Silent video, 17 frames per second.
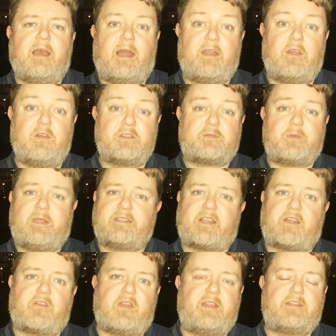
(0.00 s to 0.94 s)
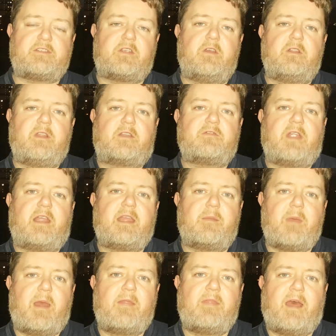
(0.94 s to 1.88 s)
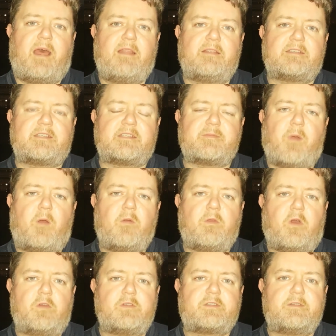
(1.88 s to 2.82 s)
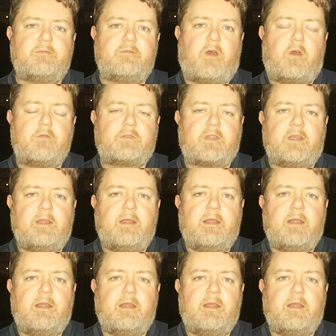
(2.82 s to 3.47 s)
And Hootsuite is a great tool. I'd recommend that. There's a small cost involved.